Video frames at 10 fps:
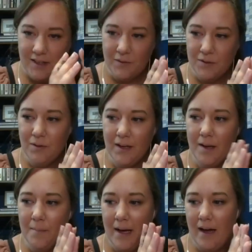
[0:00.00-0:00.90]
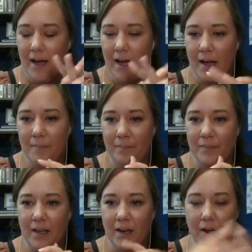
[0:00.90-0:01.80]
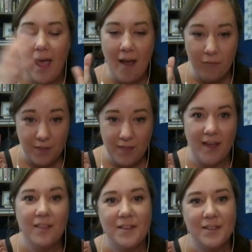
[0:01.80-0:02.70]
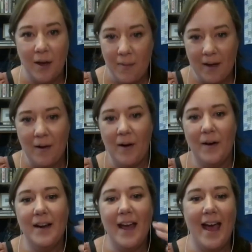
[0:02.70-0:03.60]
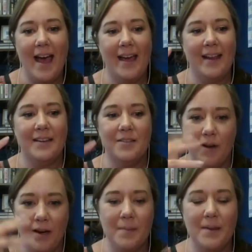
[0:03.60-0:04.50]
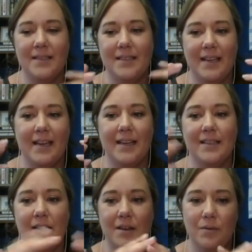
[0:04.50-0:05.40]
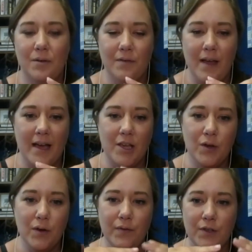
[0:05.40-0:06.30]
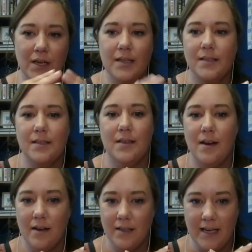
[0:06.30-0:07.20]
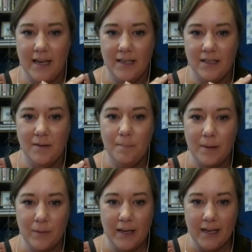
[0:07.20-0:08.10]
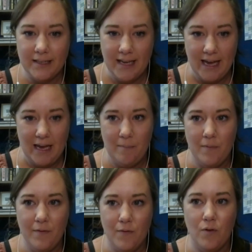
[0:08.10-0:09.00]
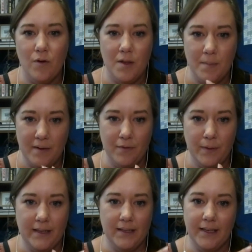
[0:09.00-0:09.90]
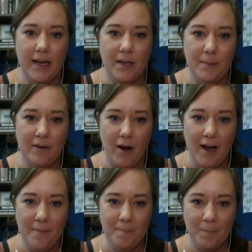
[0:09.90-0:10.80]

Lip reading: So talking about everything that's going on and running businesses and all of that, you've just started building a team for the Mumfluencer Academy, right?